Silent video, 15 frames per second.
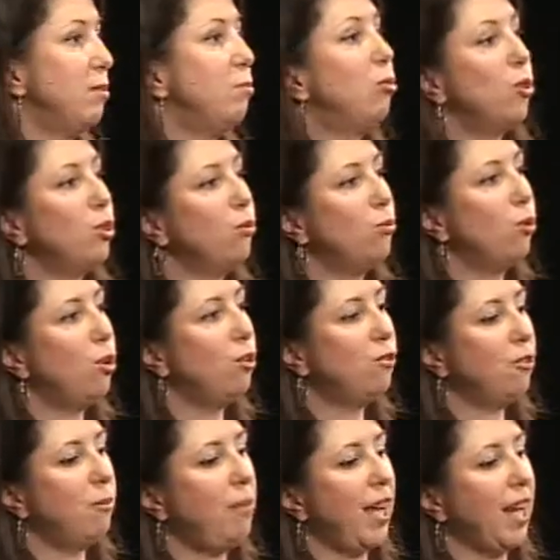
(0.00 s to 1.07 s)
important role
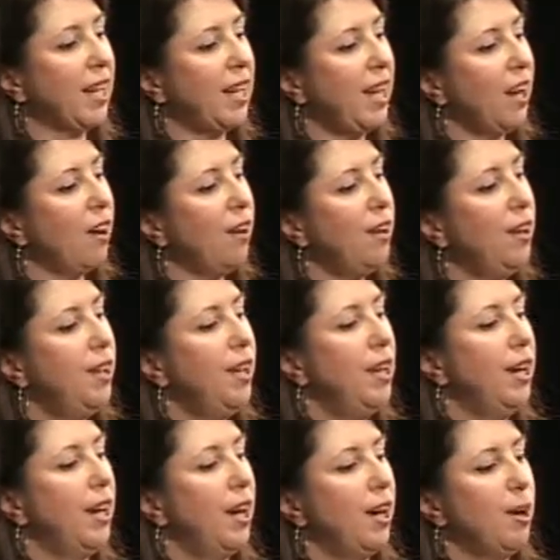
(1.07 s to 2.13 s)
for back care.
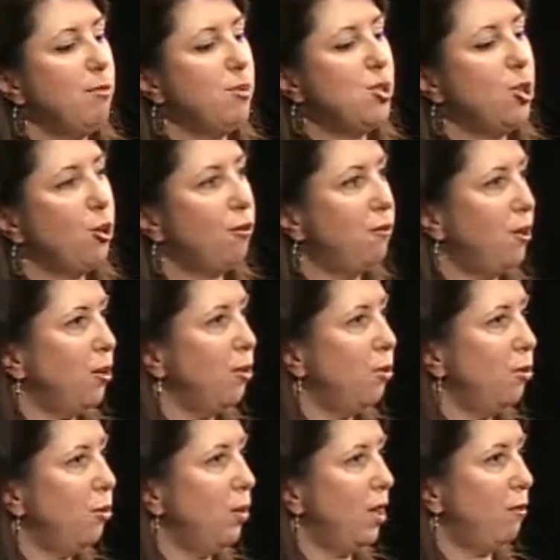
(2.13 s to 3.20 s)
So if
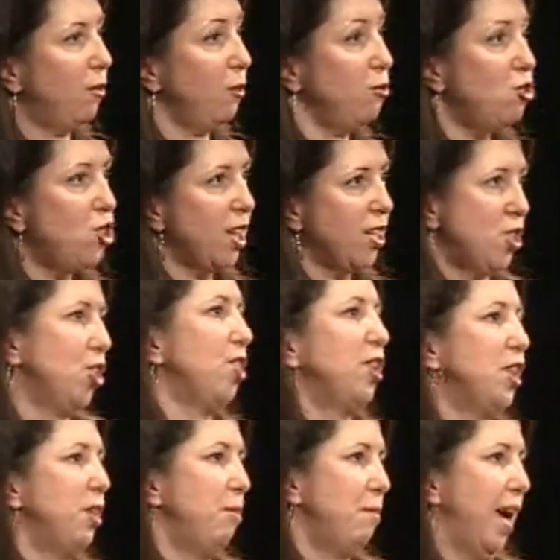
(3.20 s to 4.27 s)
you just hurt
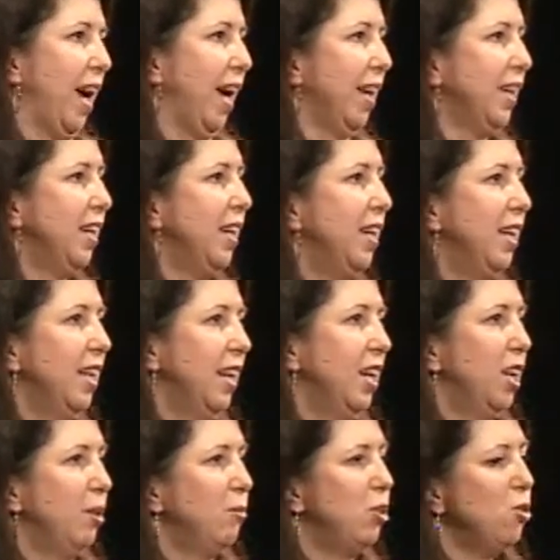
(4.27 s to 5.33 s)
your back,
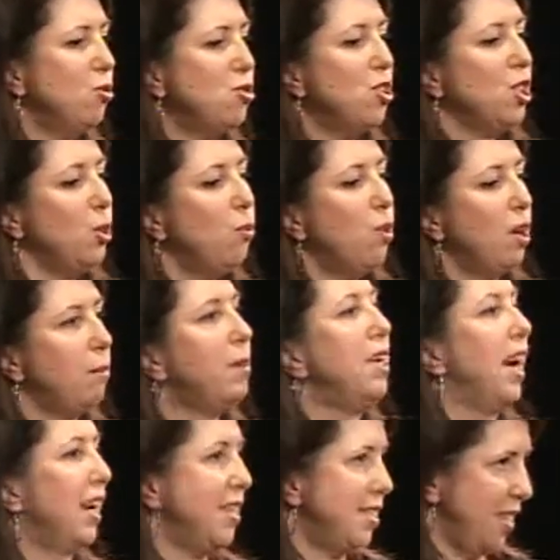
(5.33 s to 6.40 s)
usually you want to be
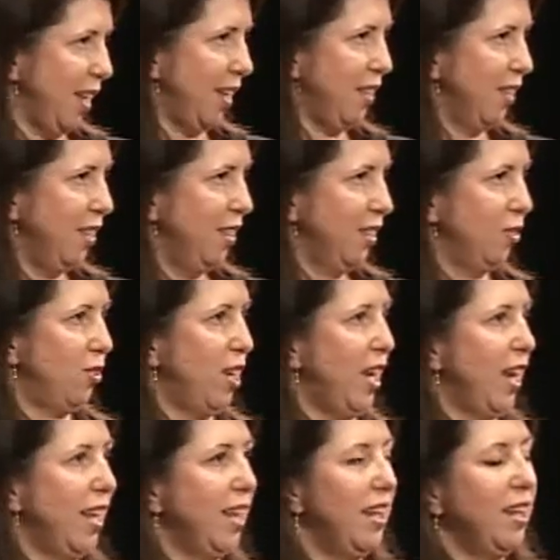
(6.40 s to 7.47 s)
icing.
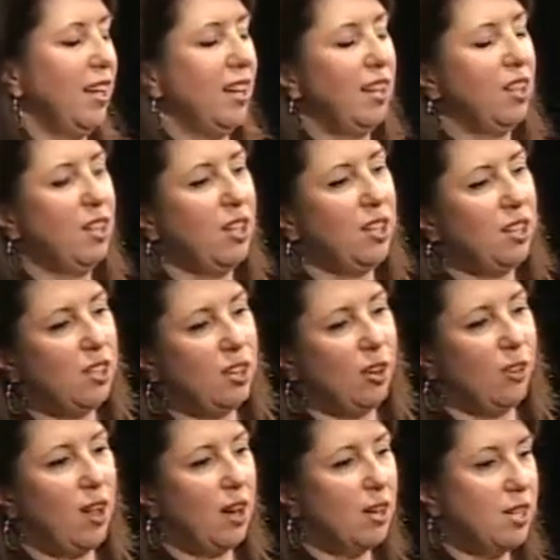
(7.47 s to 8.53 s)
Okay, and you know, a
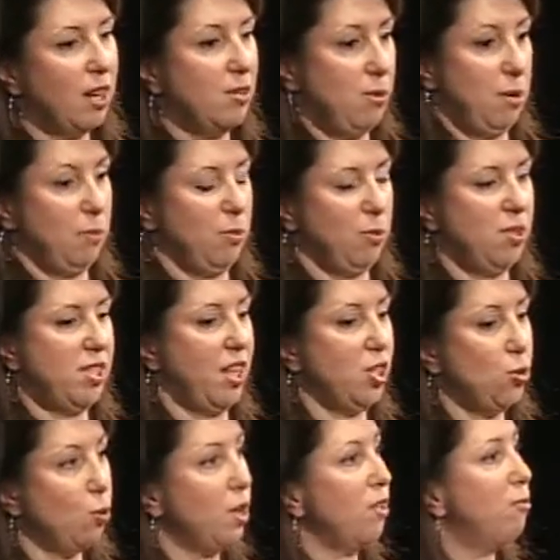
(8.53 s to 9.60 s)
lot of times people will say
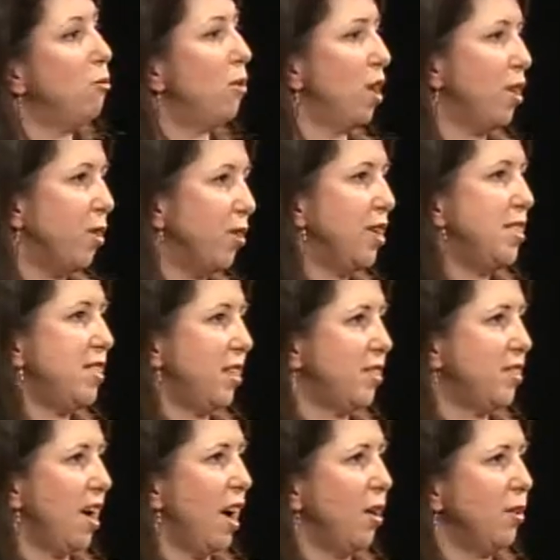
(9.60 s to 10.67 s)
24 to
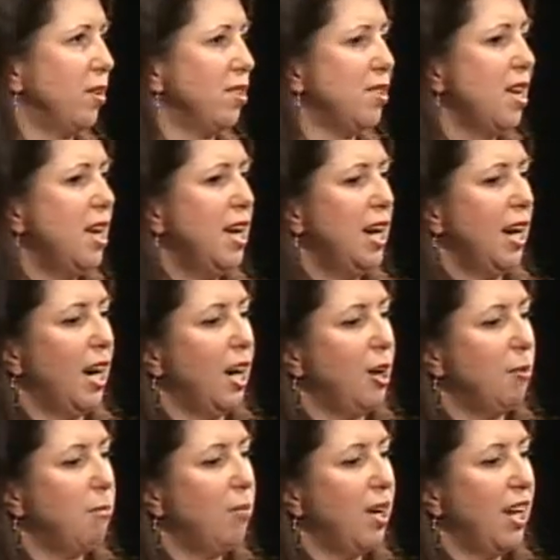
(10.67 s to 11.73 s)
36 hours,
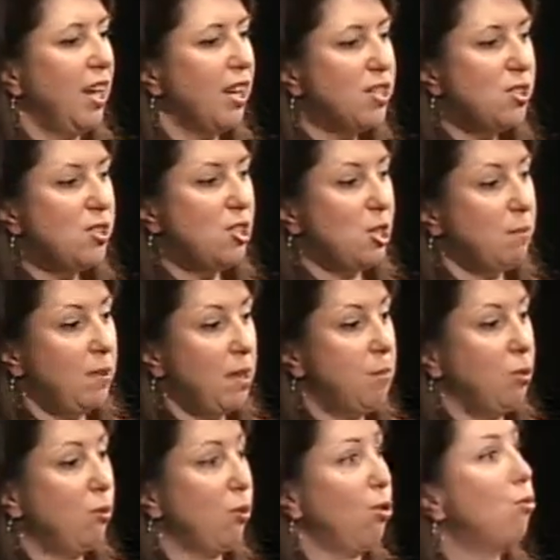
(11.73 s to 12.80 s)
but I also see
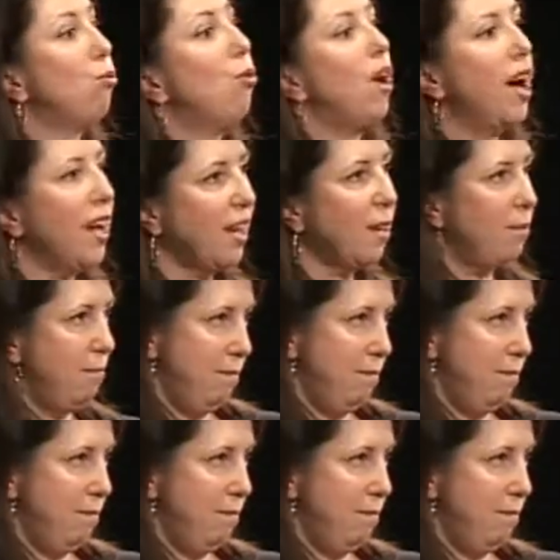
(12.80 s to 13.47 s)
people with chronic